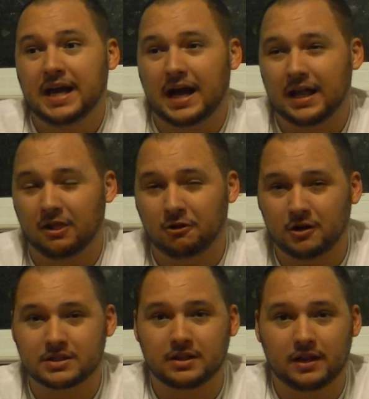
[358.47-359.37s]
I
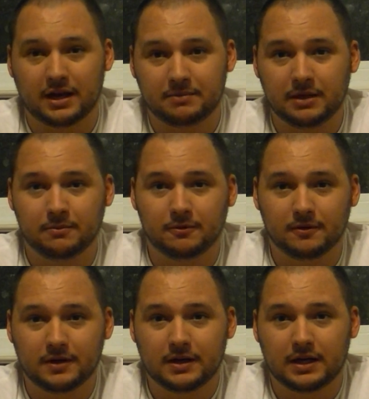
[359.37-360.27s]
lost a lot of people.
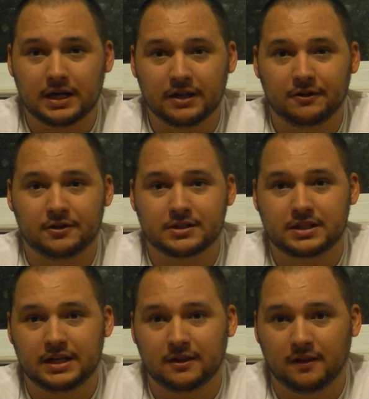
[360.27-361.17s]
I lost
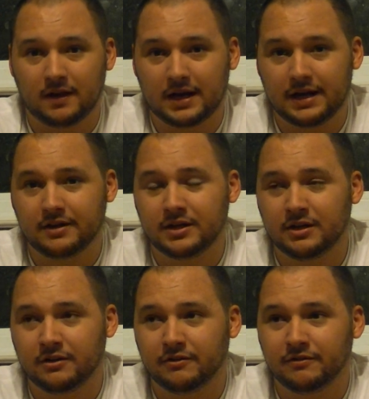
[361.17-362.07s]
a lot
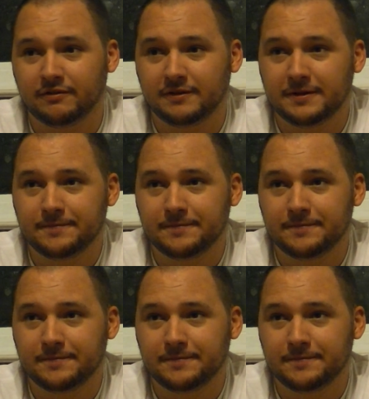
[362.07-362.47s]
of